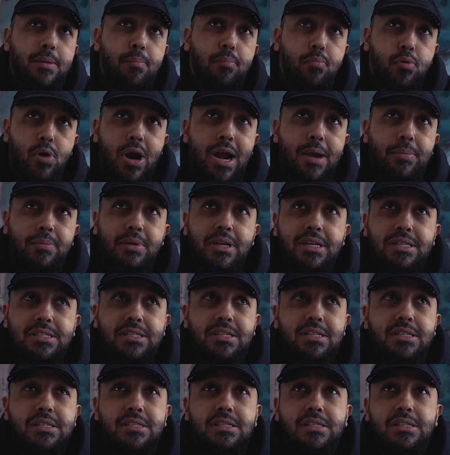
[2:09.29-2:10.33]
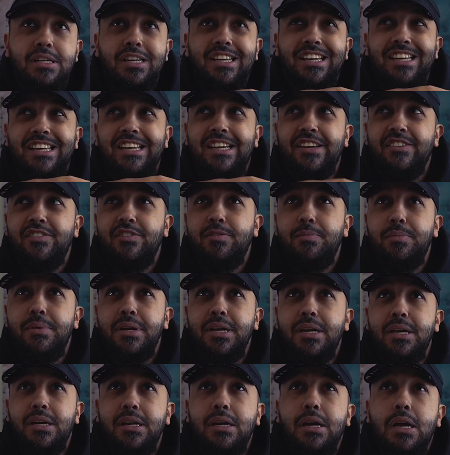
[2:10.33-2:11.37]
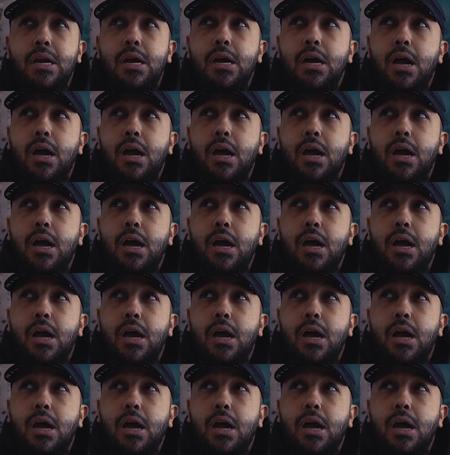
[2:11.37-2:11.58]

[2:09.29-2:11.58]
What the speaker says: prime lenses give me